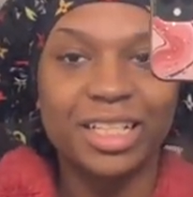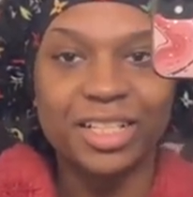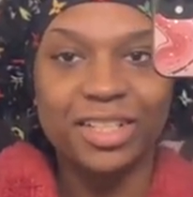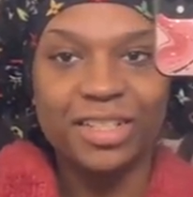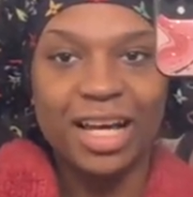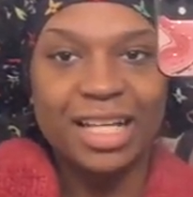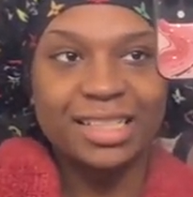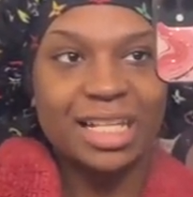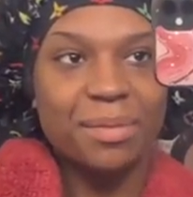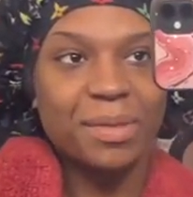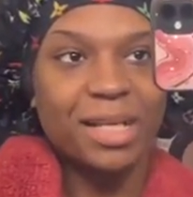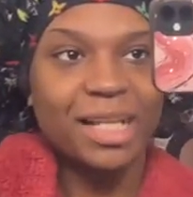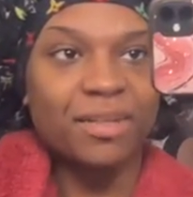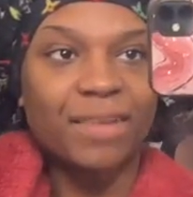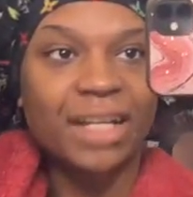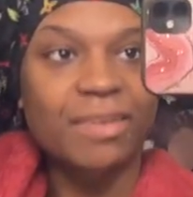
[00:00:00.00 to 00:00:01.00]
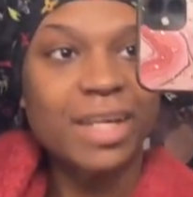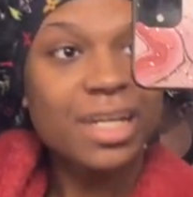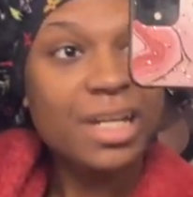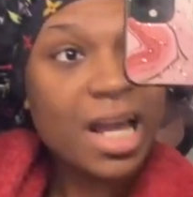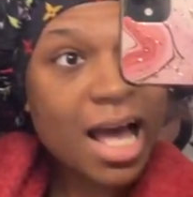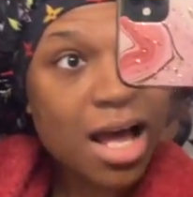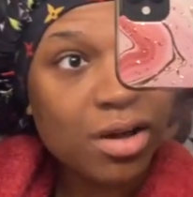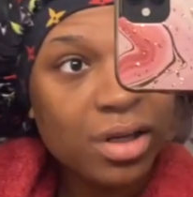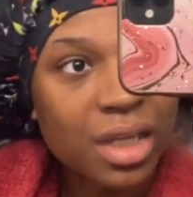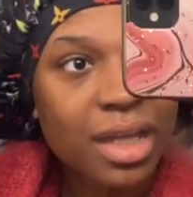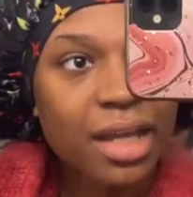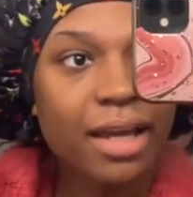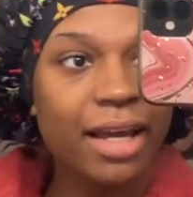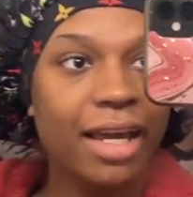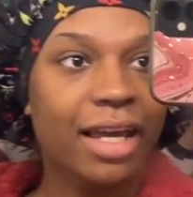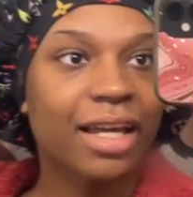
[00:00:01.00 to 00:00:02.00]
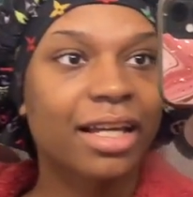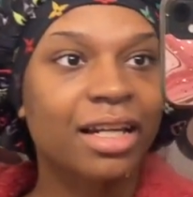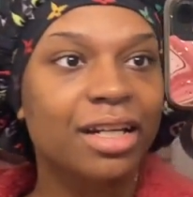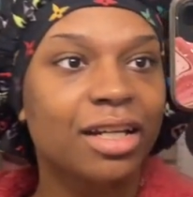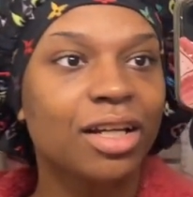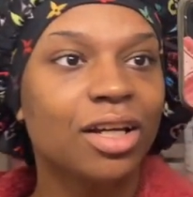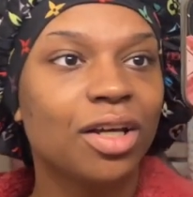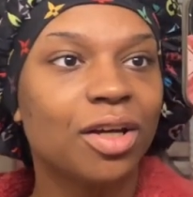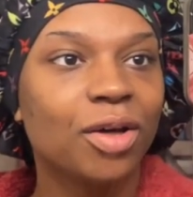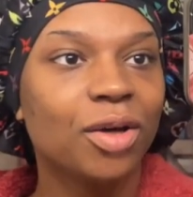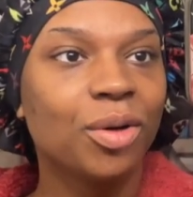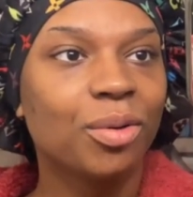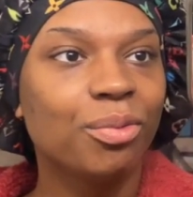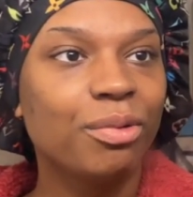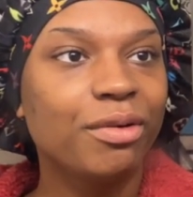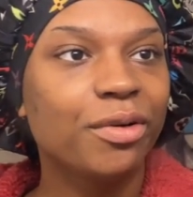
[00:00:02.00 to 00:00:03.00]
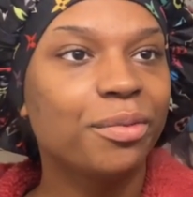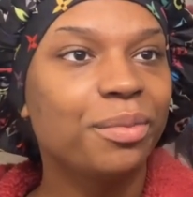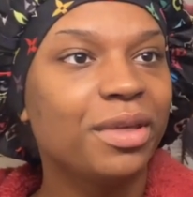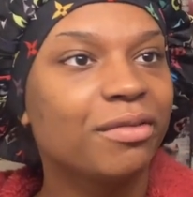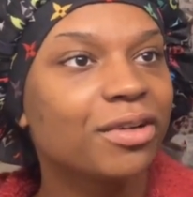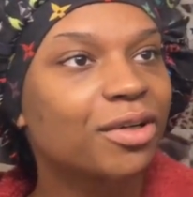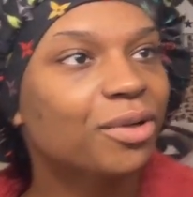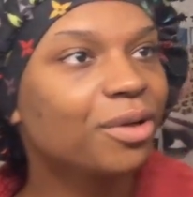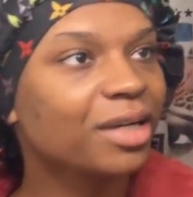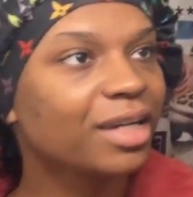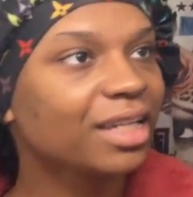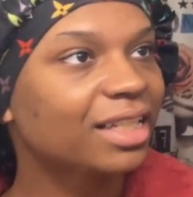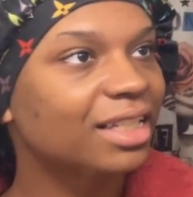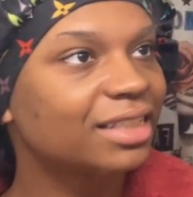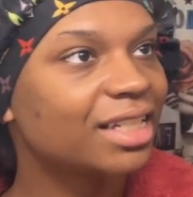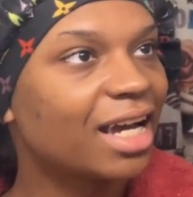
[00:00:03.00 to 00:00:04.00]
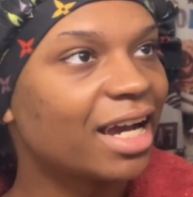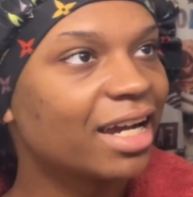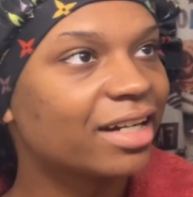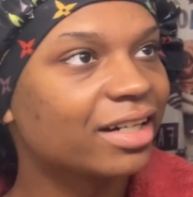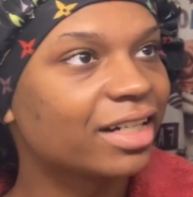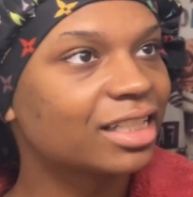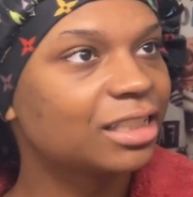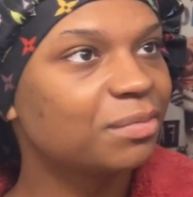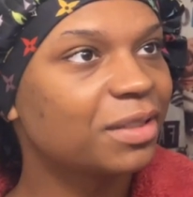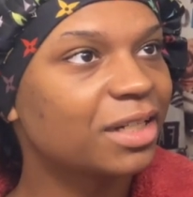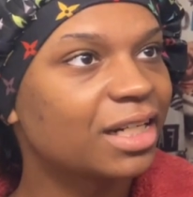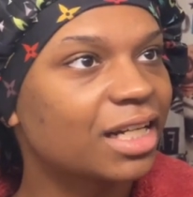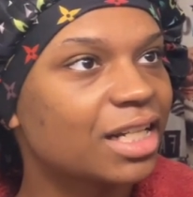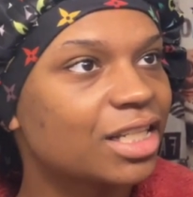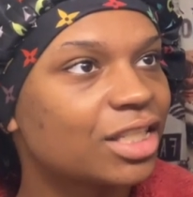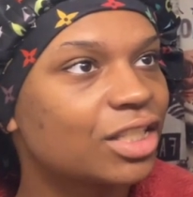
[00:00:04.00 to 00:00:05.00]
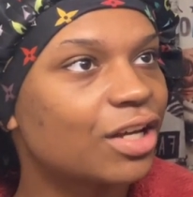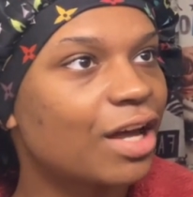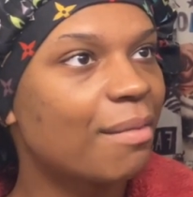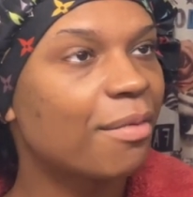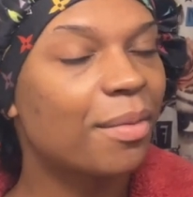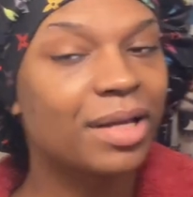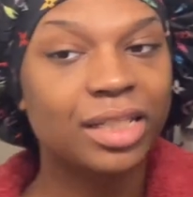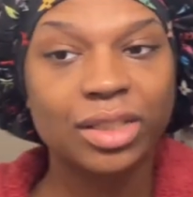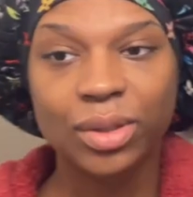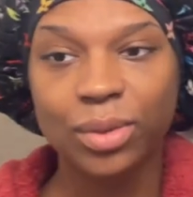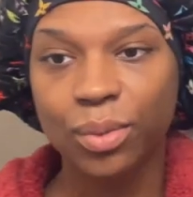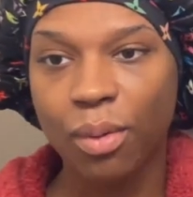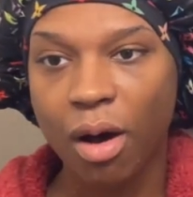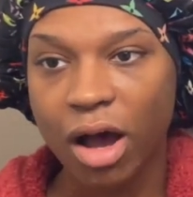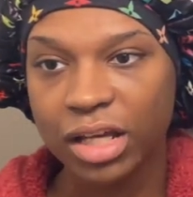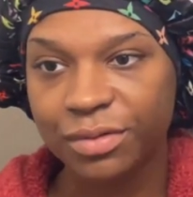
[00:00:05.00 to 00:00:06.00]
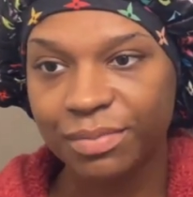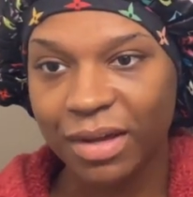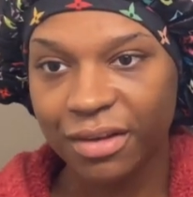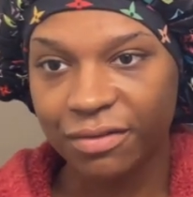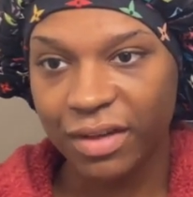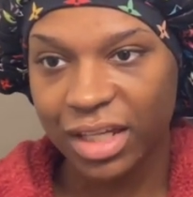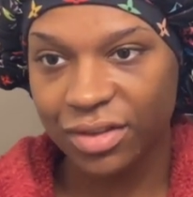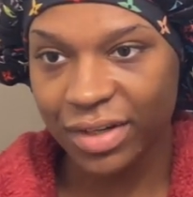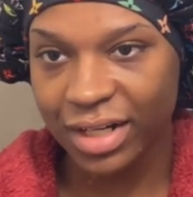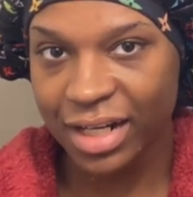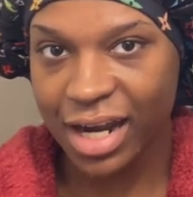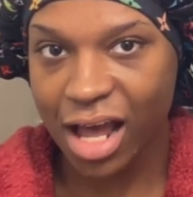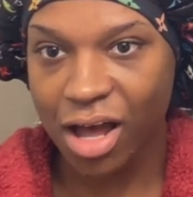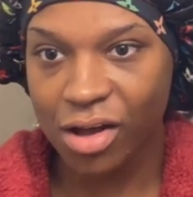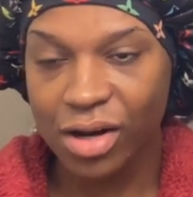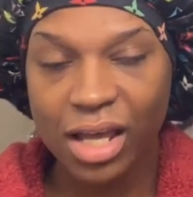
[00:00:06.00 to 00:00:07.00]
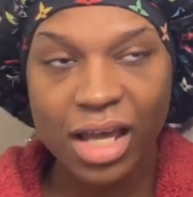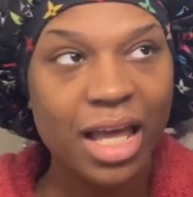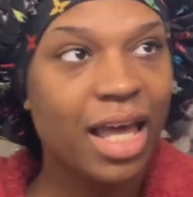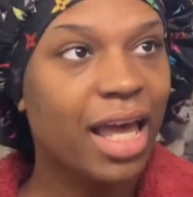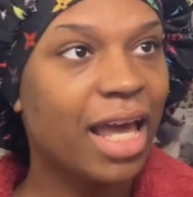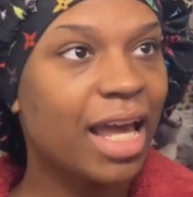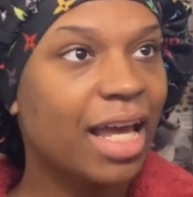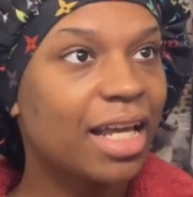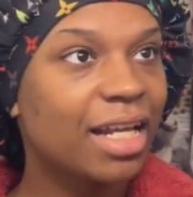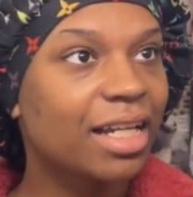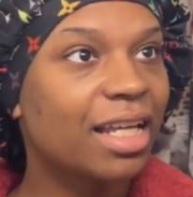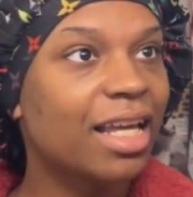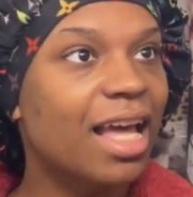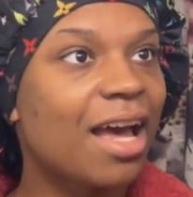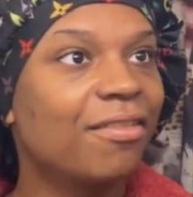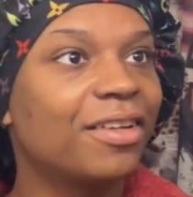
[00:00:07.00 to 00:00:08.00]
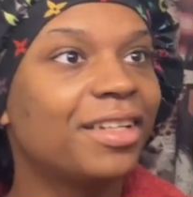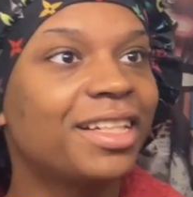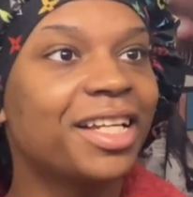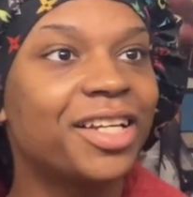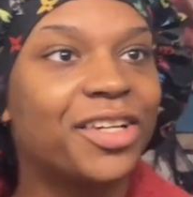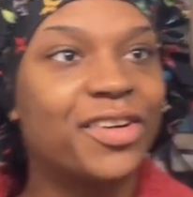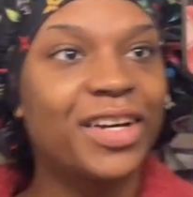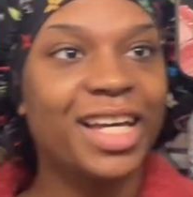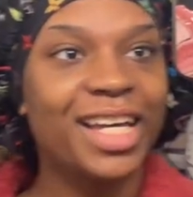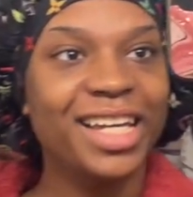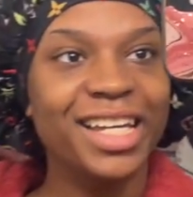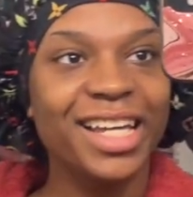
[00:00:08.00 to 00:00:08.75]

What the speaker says: you guys I'm getting ready right now. And we will be recording the entire experience. So I'm about to wash my face right now and get everything going.